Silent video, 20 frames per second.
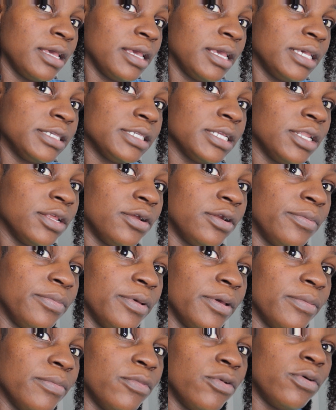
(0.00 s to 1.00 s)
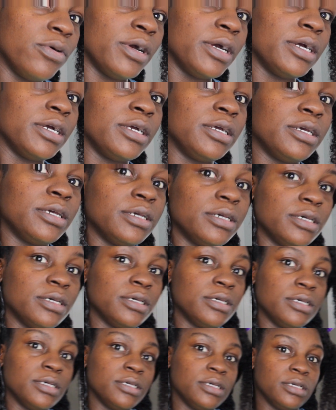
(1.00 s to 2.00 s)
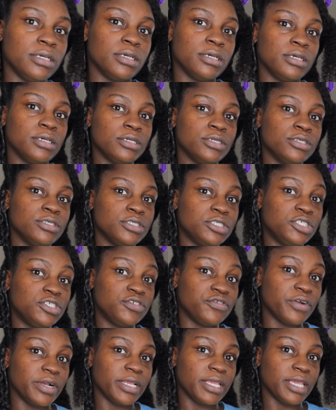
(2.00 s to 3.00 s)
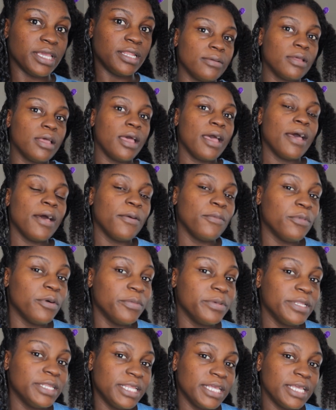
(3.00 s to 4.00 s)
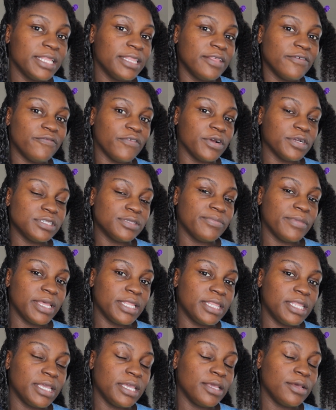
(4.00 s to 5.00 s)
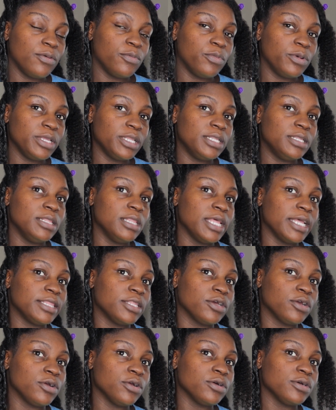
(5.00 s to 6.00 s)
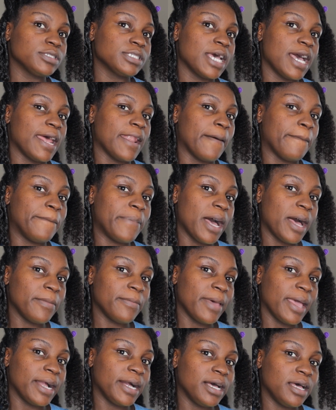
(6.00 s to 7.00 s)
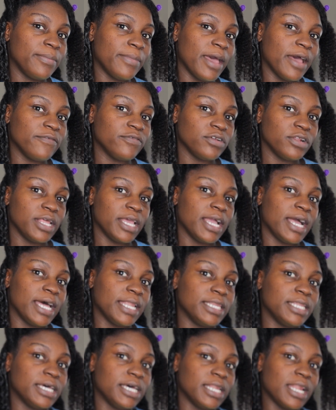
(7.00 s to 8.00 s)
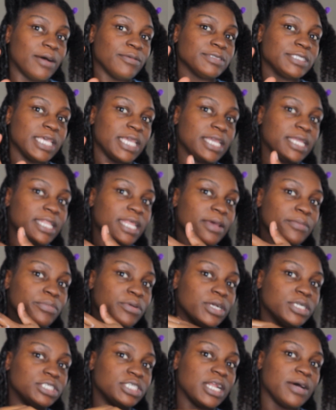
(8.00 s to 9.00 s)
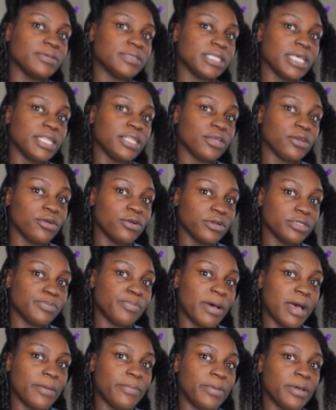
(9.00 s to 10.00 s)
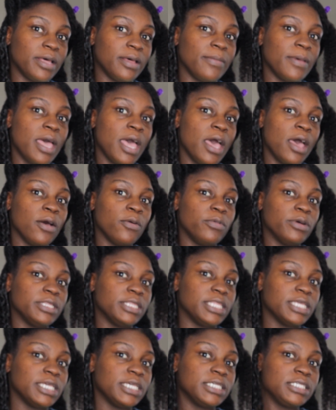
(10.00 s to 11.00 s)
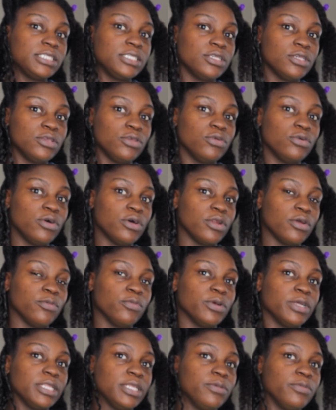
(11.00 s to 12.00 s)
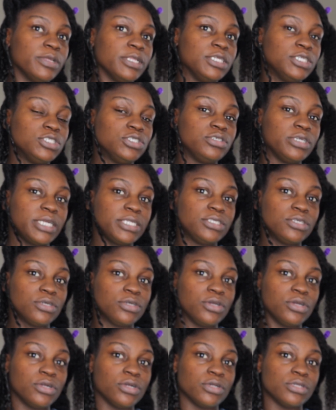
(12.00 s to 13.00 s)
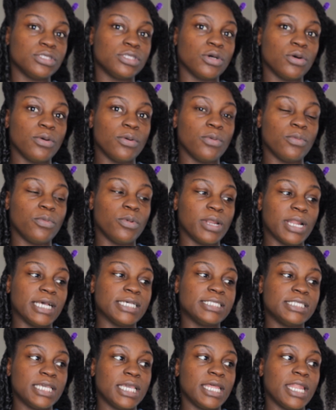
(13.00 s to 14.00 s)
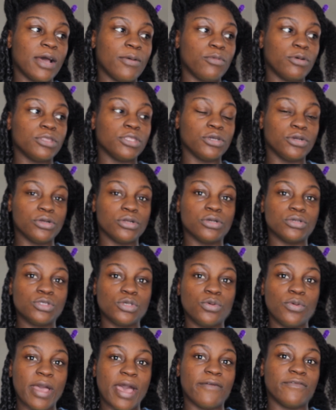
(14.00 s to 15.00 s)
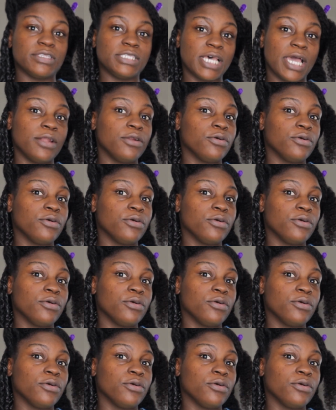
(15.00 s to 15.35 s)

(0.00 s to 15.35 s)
it's a little bit more shrunken. When we did the first method, we let the curls kind of pop back up after they got done. I was taking that brush and I was letting the curls pop up. With this, you're gonna really stretch your curls. So when I said I want the girls who have a